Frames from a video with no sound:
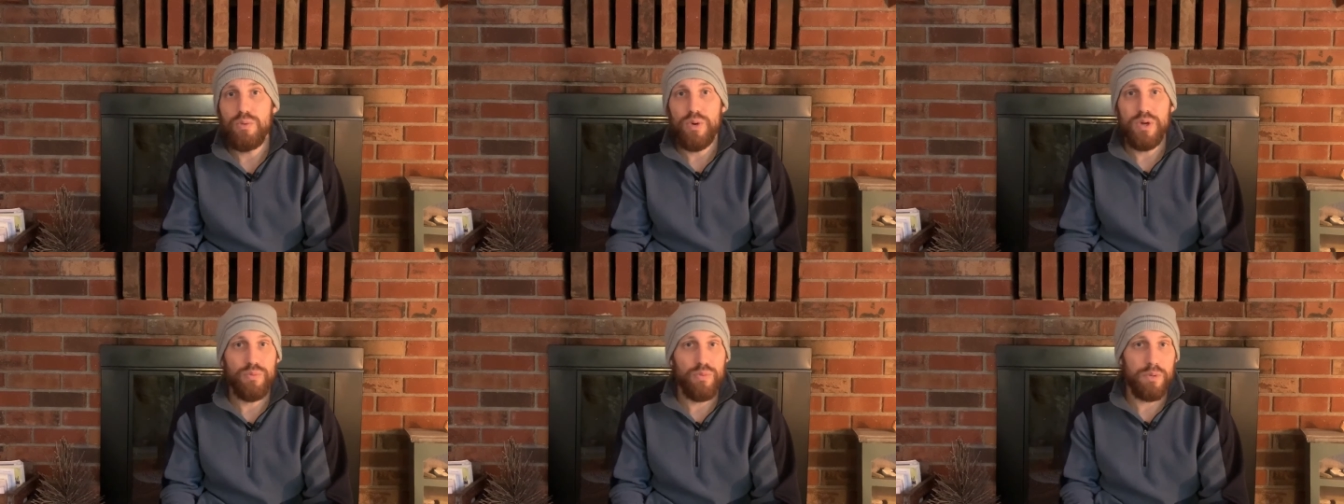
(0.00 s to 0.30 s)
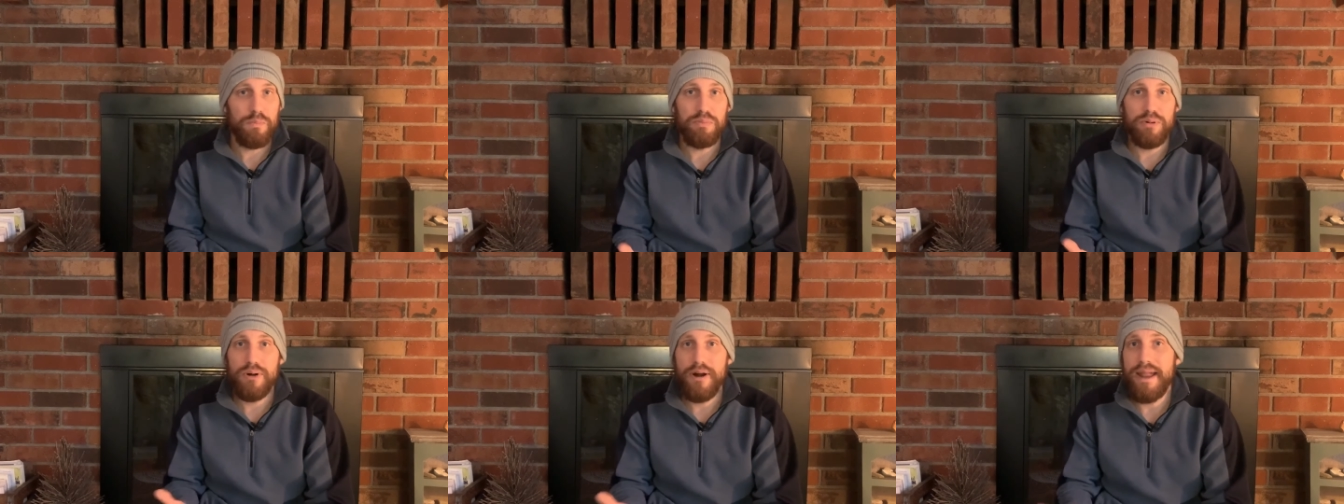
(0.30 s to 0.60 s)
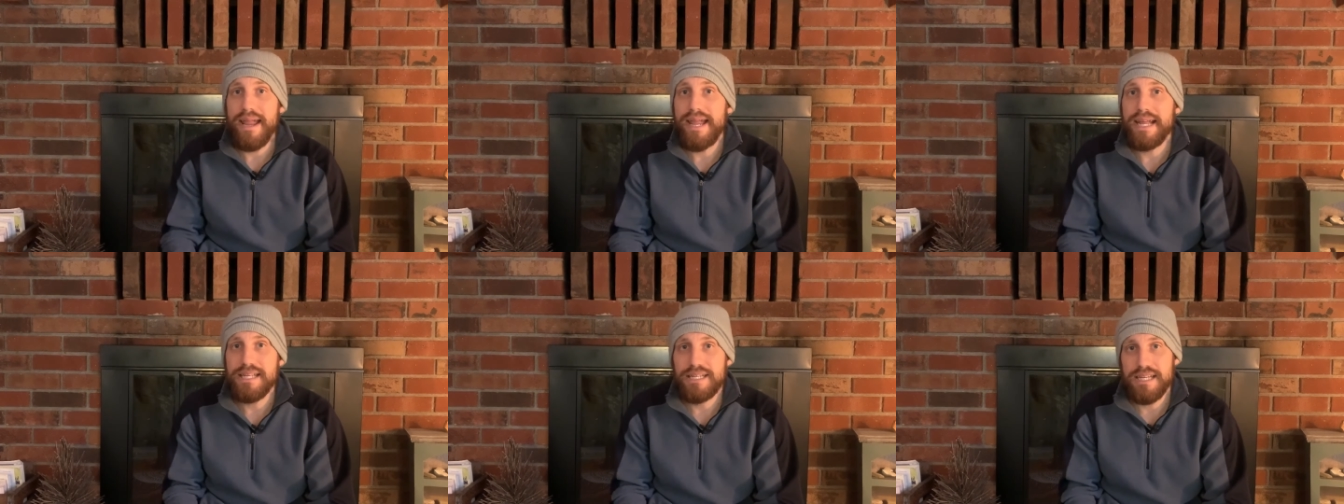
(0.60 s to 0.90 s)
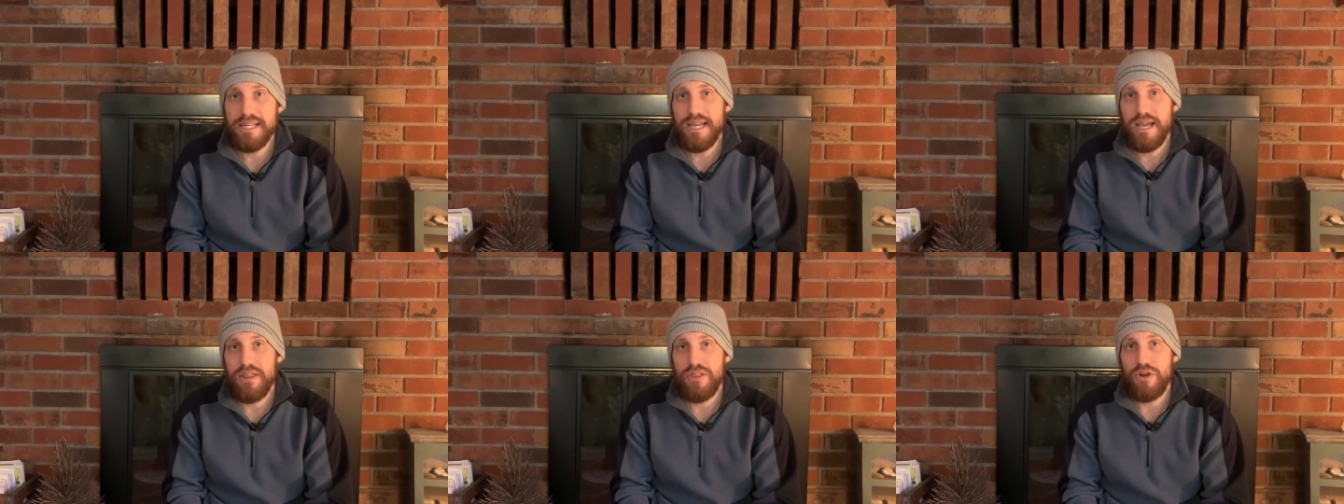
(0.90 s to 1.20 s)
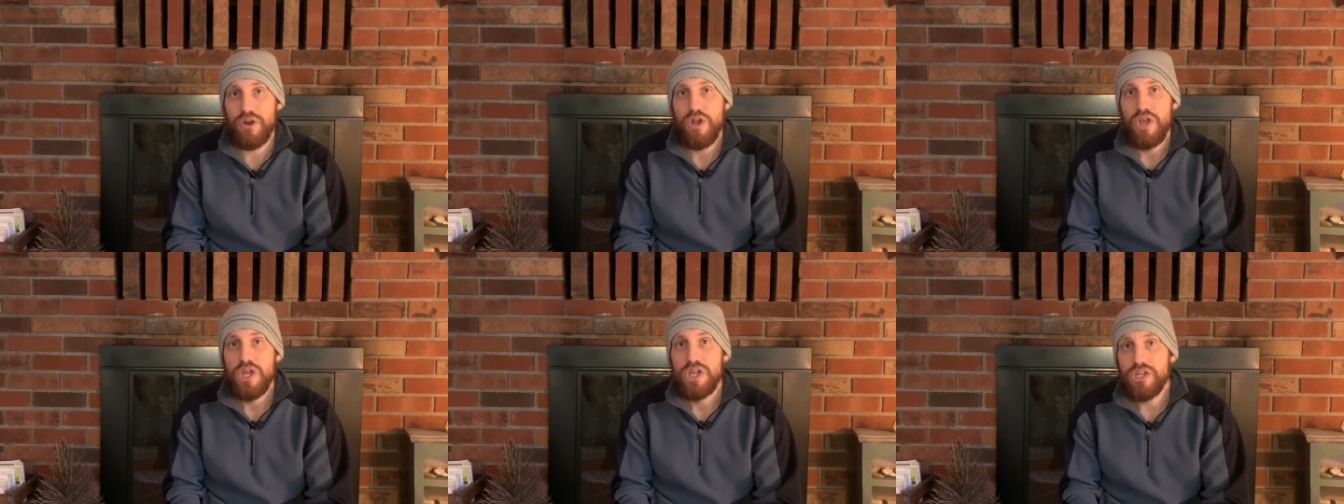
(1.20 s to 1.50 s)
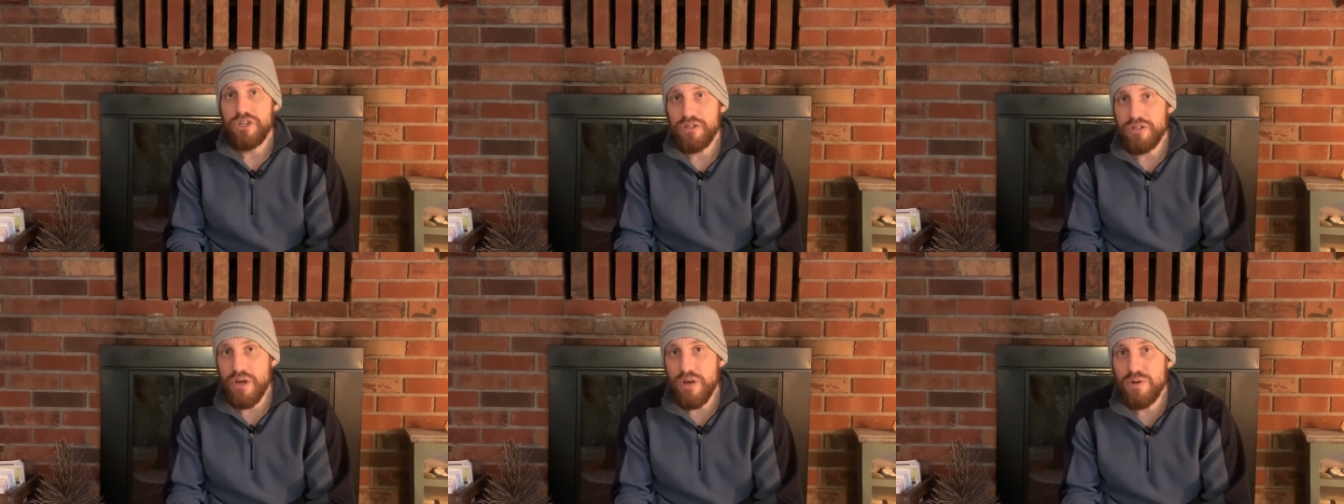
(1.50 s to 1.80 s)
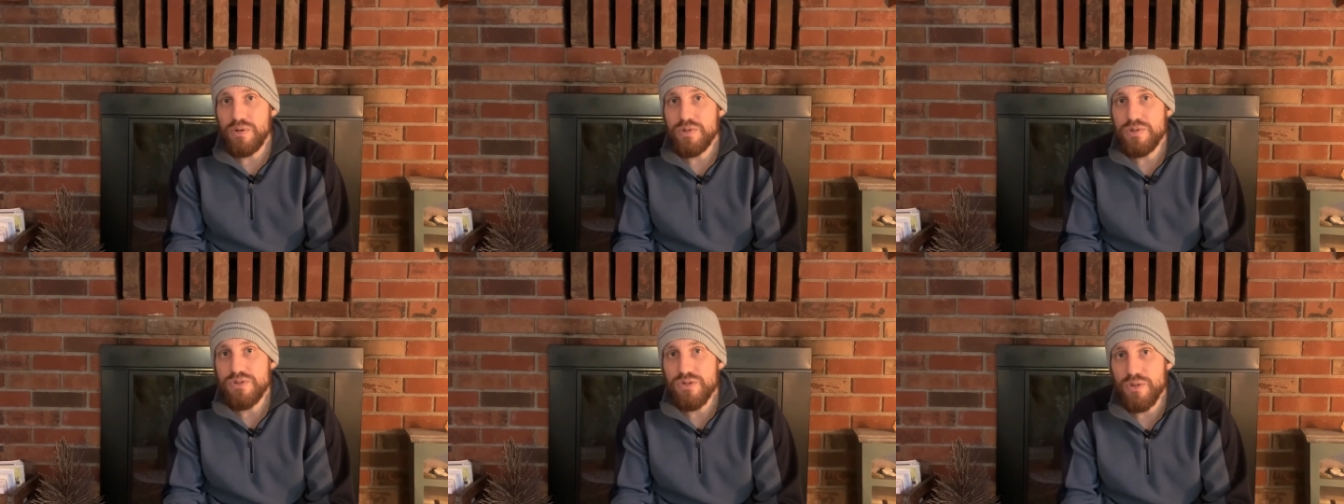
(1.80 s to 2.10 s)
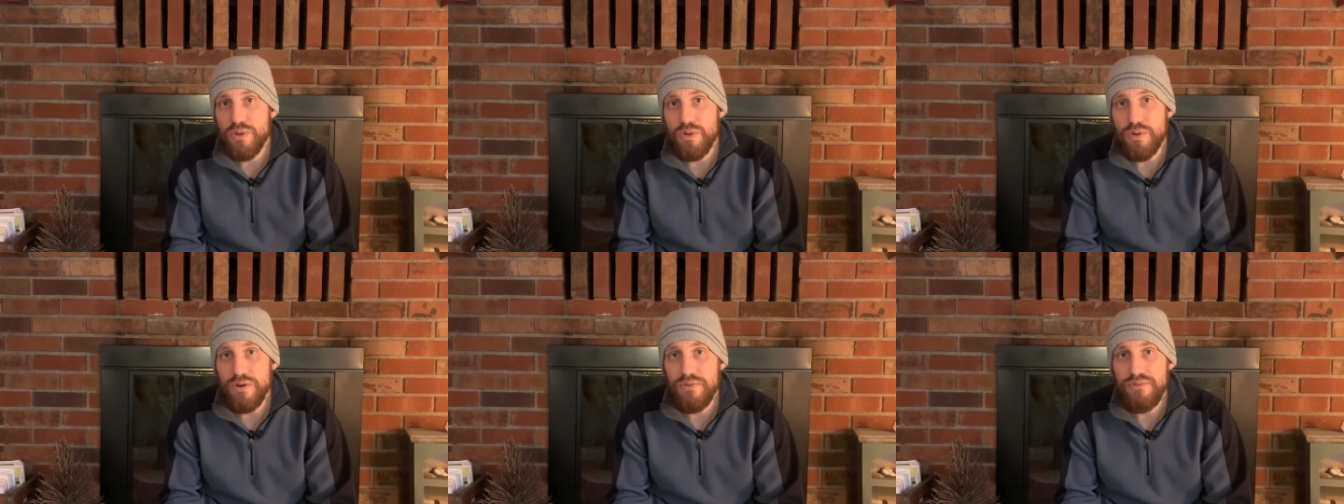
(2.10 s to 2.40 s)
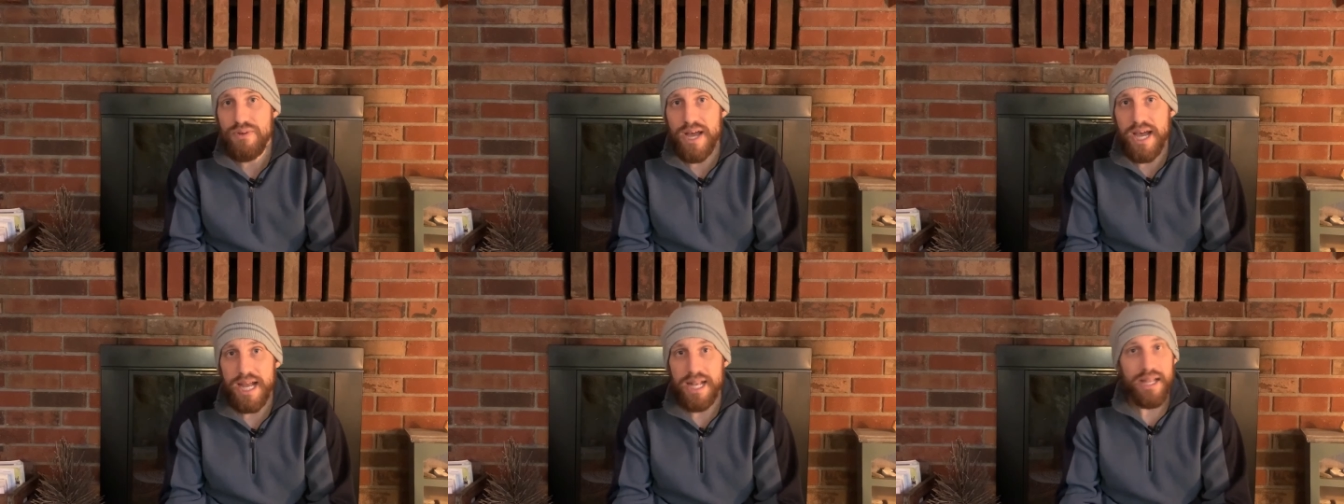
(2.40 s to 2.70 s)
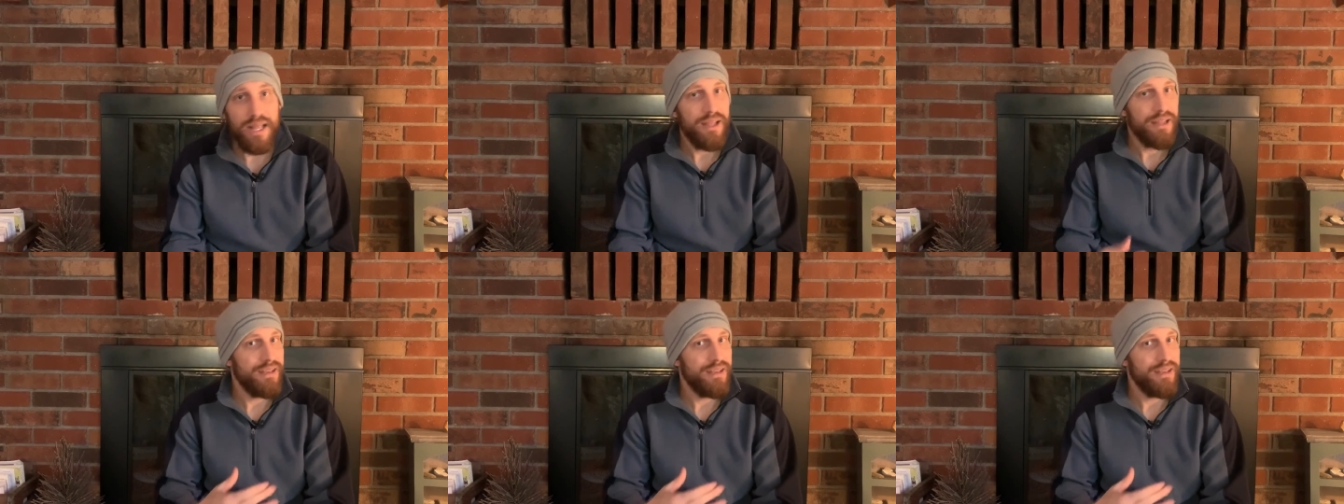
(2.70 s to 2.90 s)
when we're praying together, you know who's glorified?